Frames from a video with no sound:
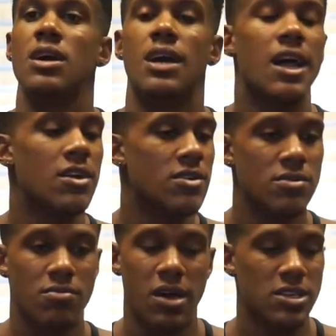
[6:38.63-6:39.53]
Got a
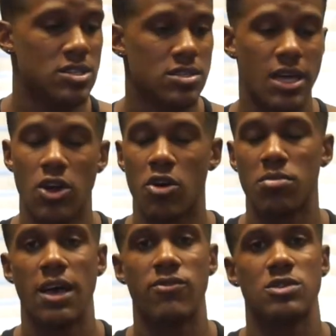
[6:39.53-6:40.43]
message that
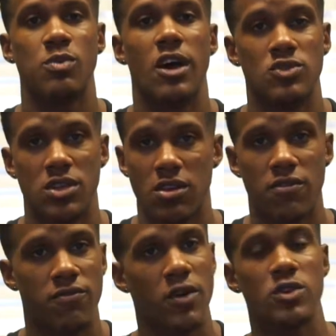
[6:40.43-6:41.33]
Herbalife was sponsoring their
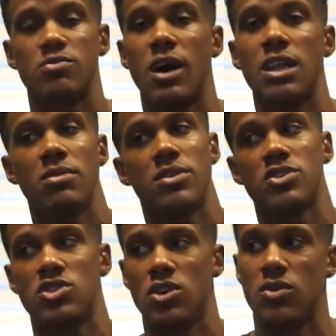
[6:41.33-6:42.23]
first
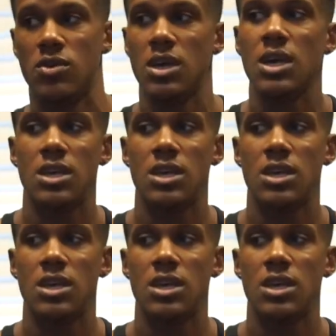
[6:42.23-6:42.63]
bodybuilding show.